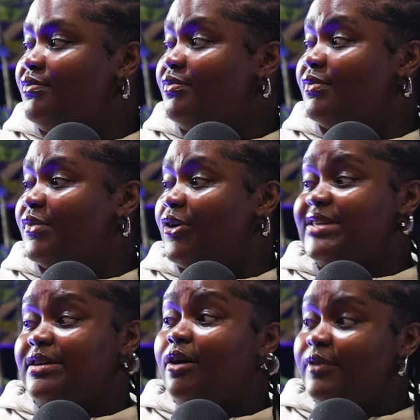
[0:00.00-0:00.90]

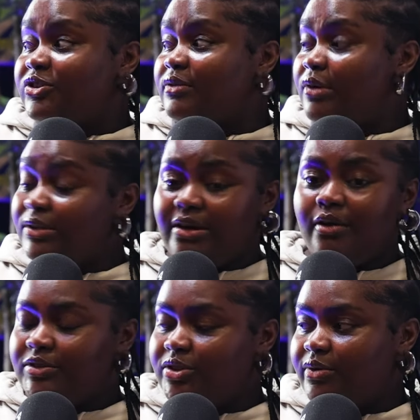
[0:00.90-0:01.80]
Because mm, there are other jo there
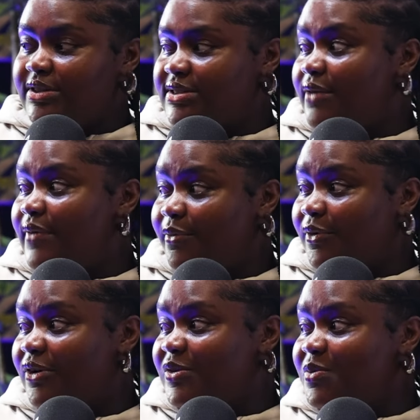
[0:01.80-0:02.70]
are other genres in South Africa